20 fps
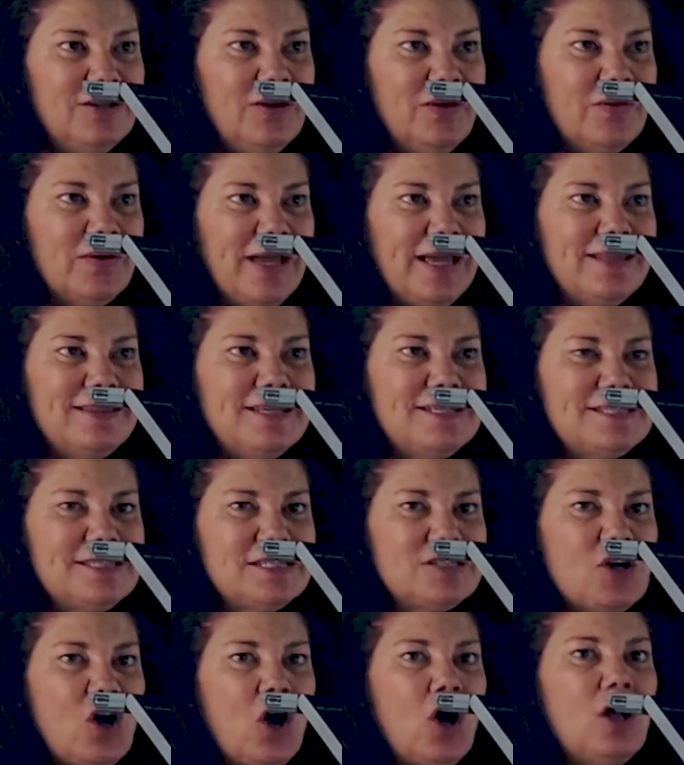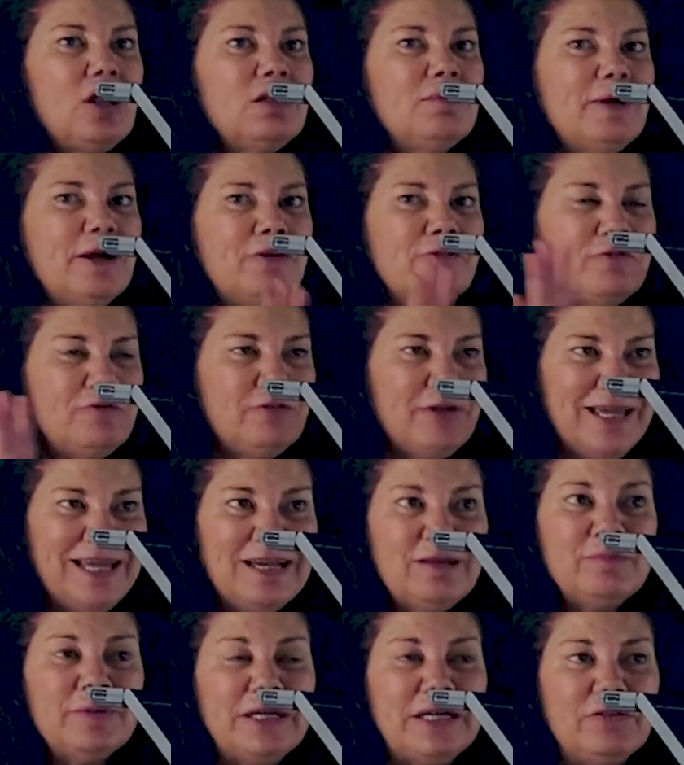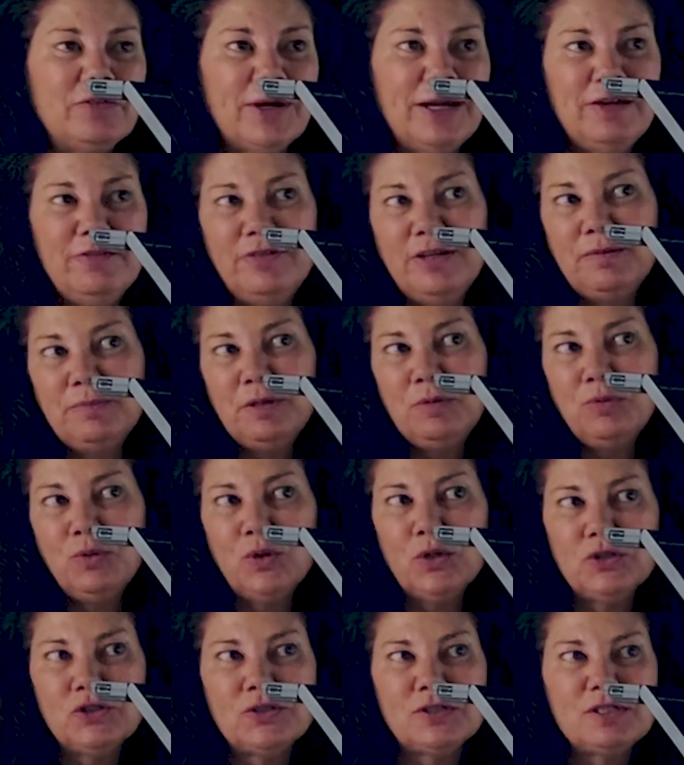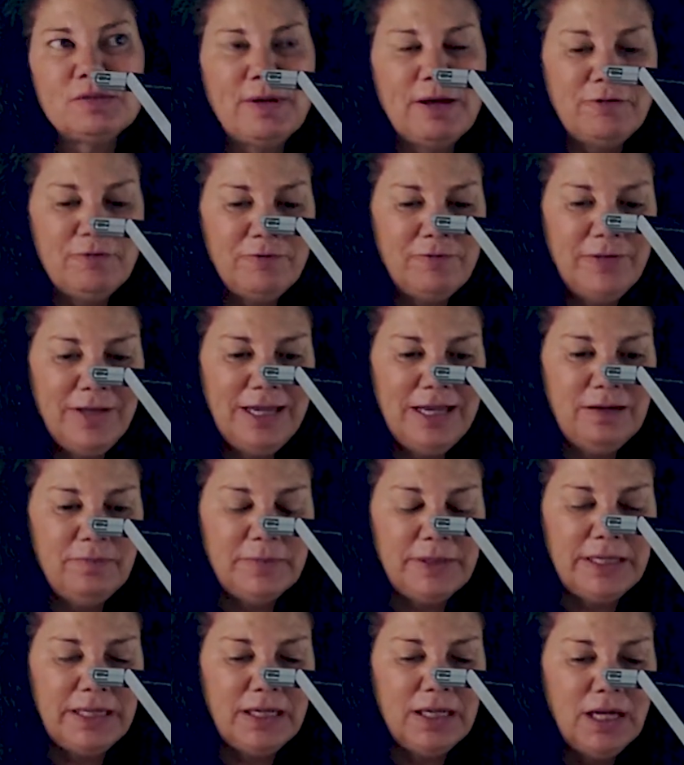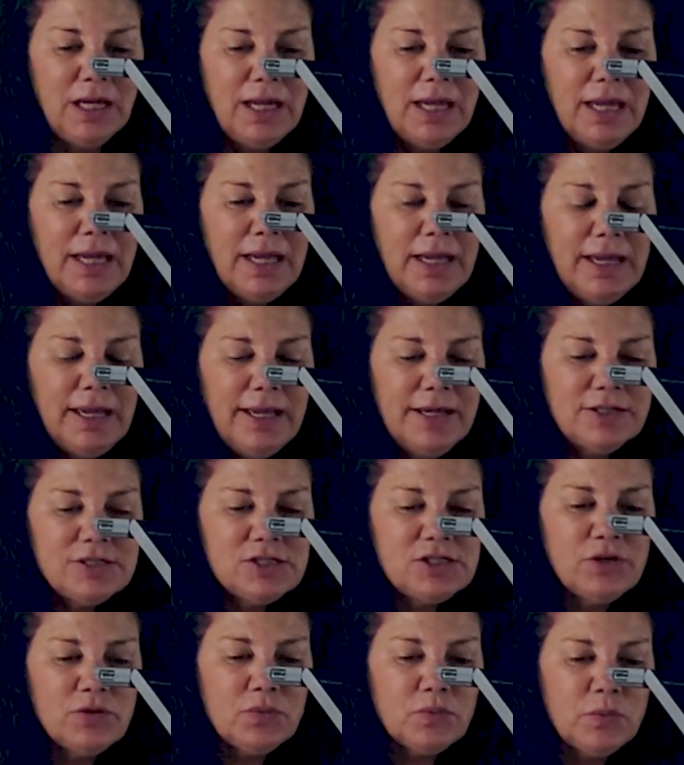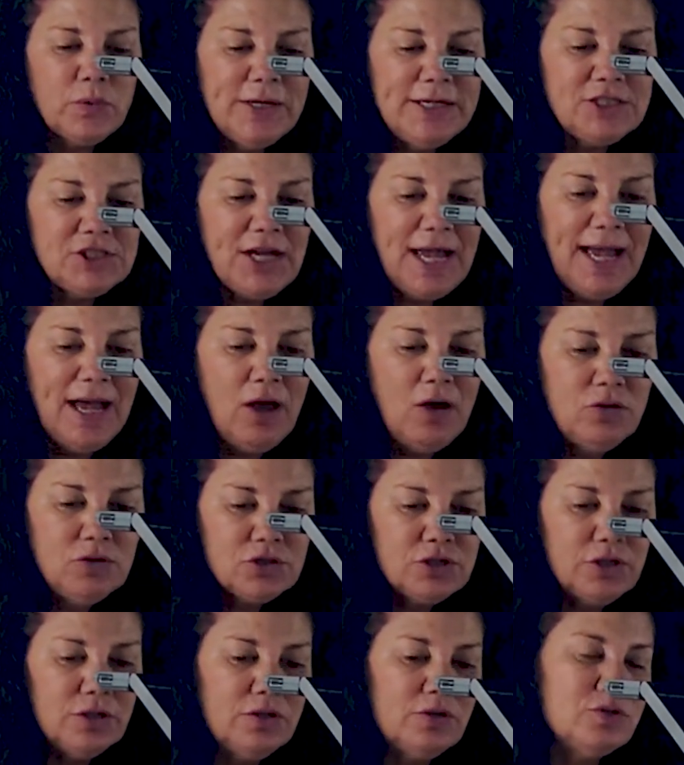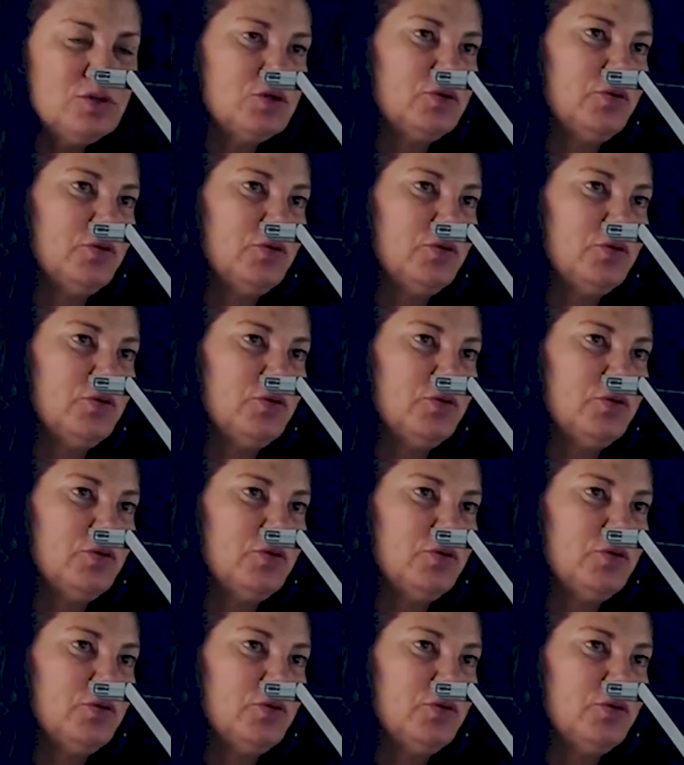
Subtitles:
Okay, this is all about family, right? Family portraits, about family. And so reach out to those